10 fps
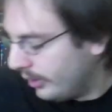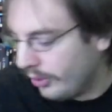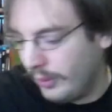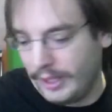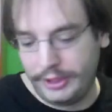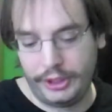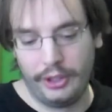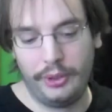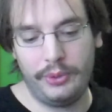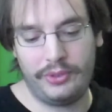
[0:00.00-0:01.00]
Another one I
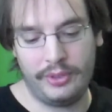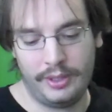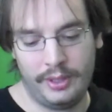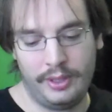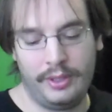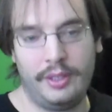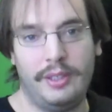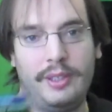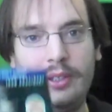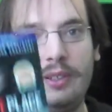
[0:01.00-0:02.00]
chose
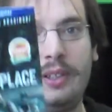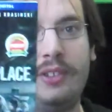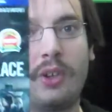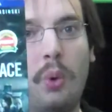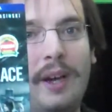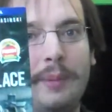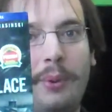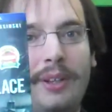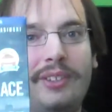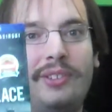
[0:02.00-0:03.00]
is A Quiet
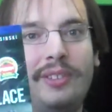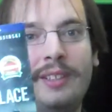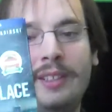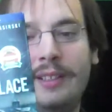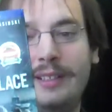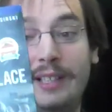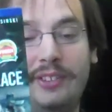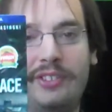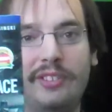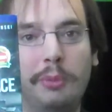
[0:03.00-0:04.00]
Place. Now
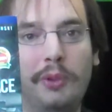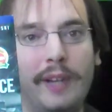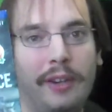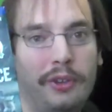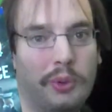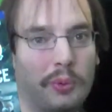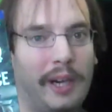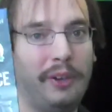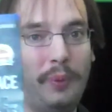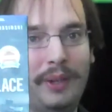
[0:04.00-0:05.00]
this is a movie I knew
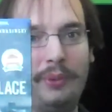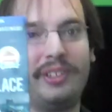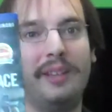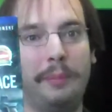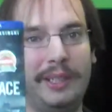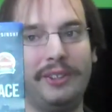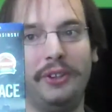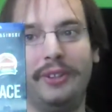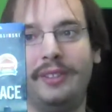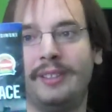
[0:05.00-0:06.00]
right away was going to be
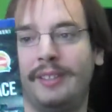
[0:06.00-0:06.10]
good.